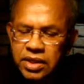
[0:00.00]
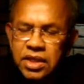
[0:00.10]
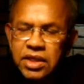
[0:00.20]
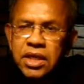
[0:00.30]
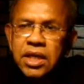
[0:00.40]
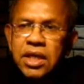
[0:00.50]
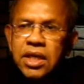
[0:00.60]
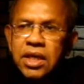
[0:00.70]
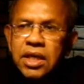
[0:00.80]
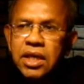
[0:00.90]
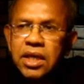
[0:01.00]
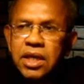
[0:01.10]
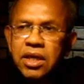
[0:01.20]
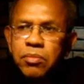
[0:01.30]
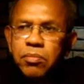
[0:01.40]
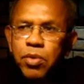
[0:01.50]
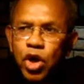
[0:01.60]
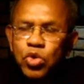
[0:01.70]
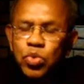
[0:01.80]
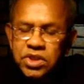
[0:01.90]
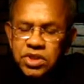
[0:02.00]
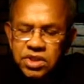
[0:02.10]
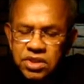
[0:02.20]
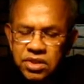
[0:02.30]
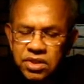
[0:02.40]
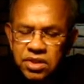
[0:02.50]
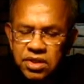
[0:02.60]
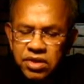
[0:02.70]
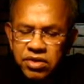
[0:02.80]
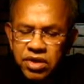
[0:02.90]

and the plot was